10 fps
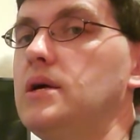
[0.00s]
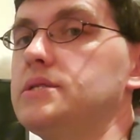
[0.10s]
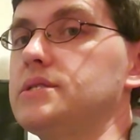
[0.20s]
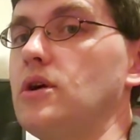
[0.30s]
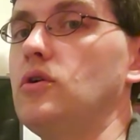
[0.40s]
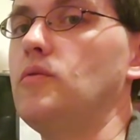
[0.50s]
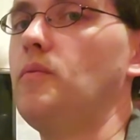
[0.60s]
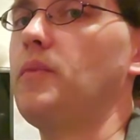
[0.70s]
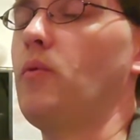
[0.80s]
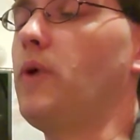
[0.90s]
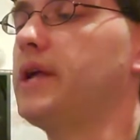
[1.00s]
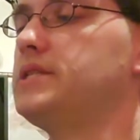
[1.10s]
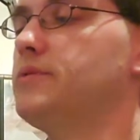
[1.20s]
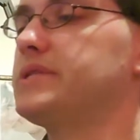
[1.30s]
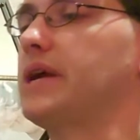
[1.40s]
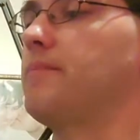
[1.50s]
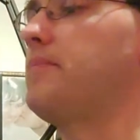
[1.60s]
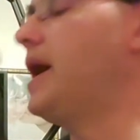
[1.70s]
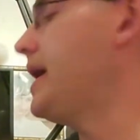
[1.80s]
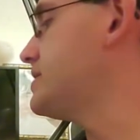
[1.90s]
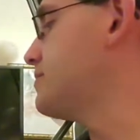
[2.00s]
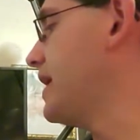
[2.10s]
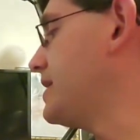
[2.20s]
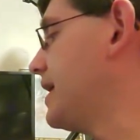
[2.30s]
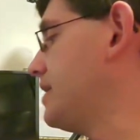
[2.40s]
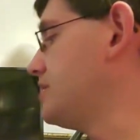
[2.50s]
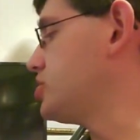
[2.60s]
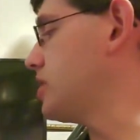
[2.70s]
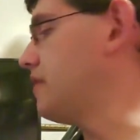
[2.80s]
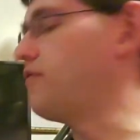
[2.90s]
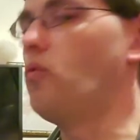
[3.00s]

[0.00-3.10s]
So what I did was I combined my knowledge of,